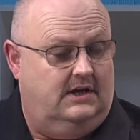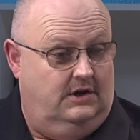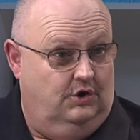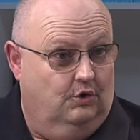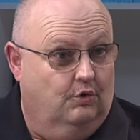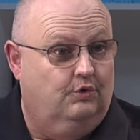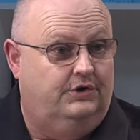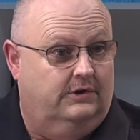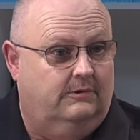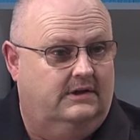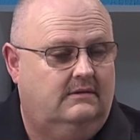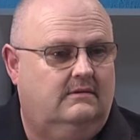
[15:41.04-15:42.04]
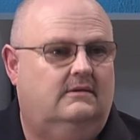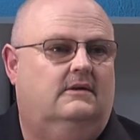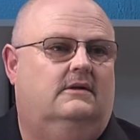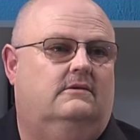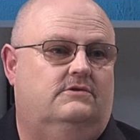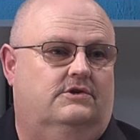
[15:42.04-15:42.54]
you're doing
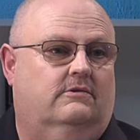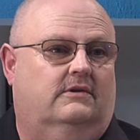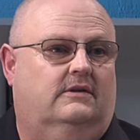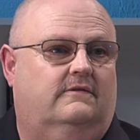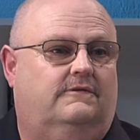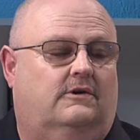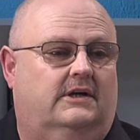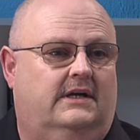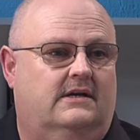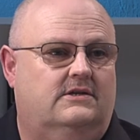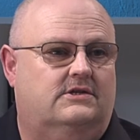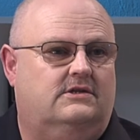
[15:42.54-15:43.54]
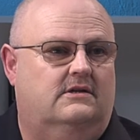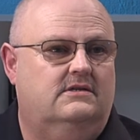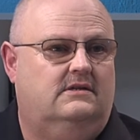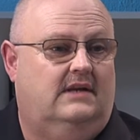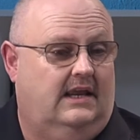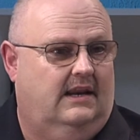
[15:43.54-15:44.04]
during the fire danger
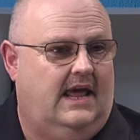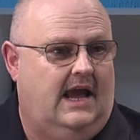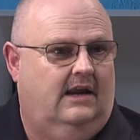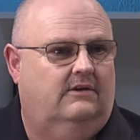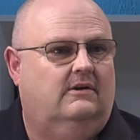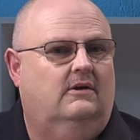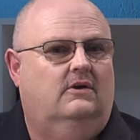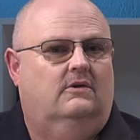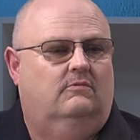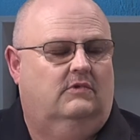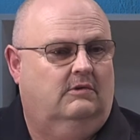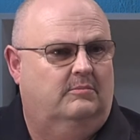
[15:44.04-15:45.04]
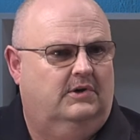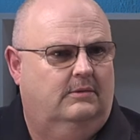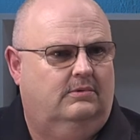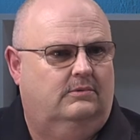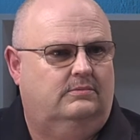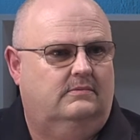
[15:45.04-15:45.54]
season. And we want
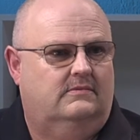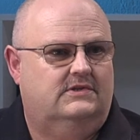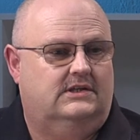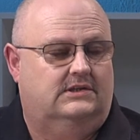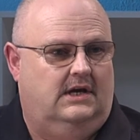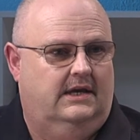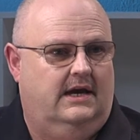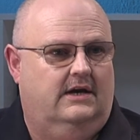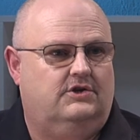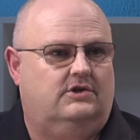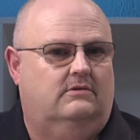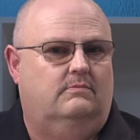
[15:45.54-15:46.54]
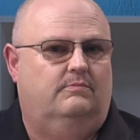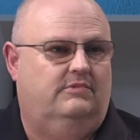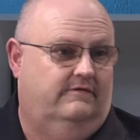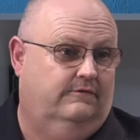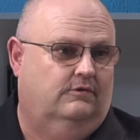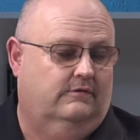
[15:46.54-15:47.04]
people to take action
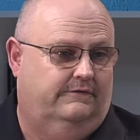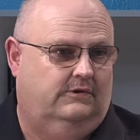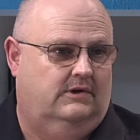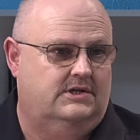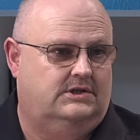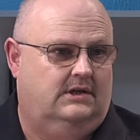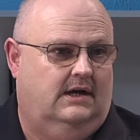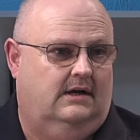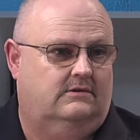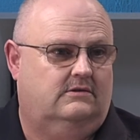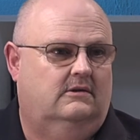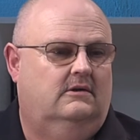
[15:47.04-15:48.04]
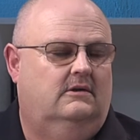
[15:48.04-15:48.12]
before a fire starts.